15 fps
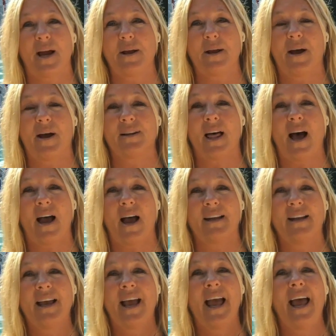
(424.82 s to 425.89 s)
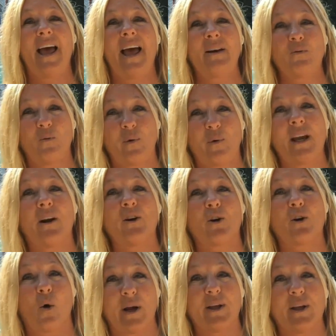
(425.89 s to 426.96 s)
buy them online. And we are
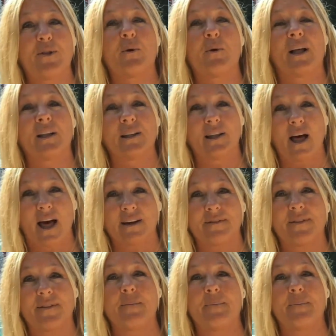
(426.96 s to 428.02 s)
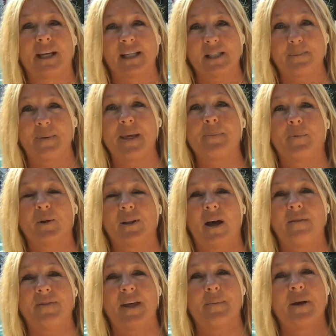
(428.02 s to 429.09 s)
going through a lot of them because people
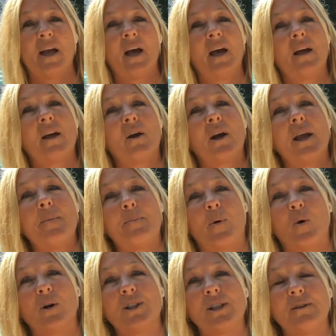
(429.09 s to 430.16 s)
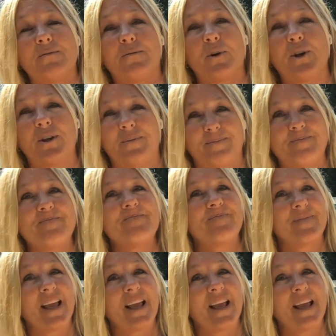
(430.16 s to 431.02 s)
love them. They are so cool, Shelley.